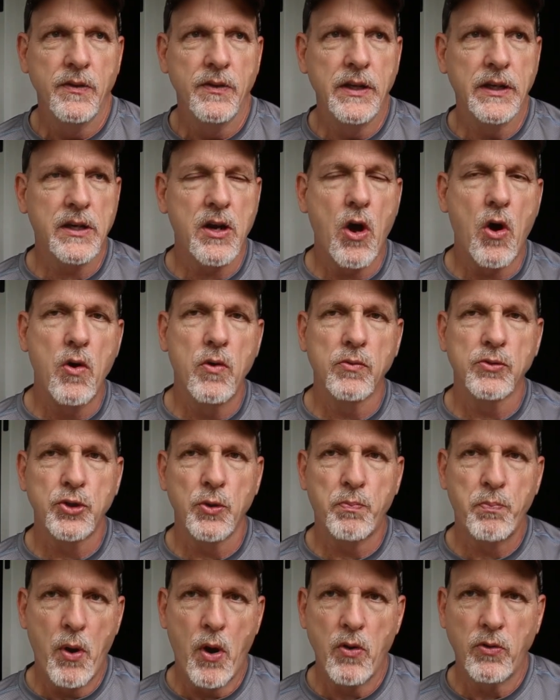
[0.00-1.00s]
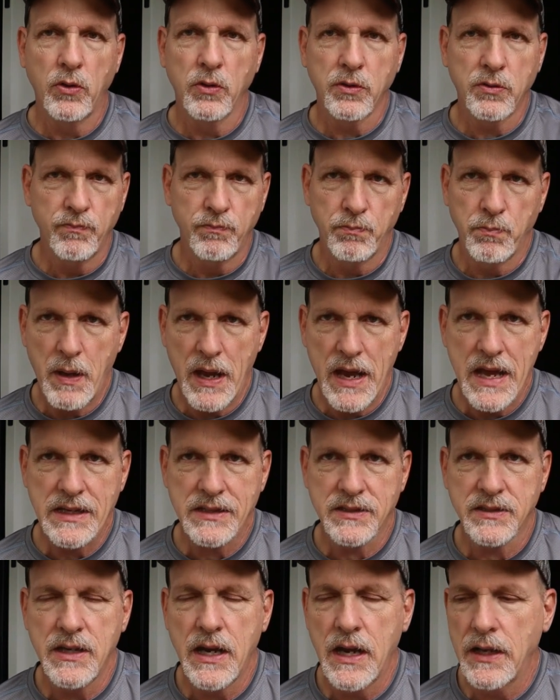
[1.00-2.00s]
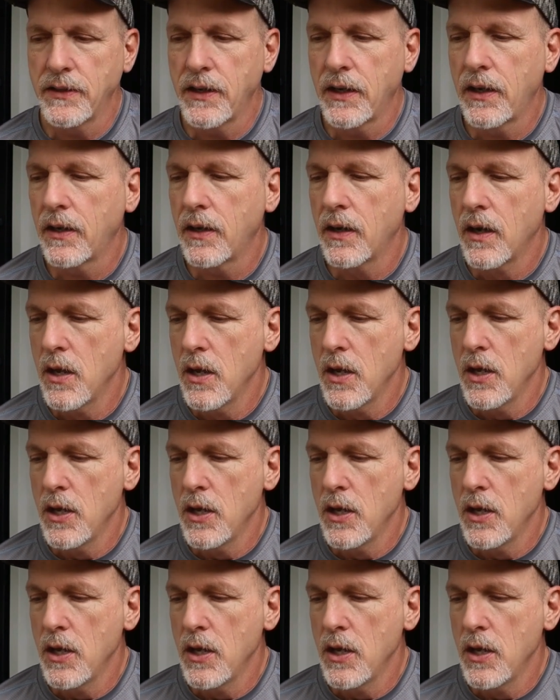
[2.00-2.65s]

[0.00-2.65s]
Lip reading: They call them Chipola bass down there.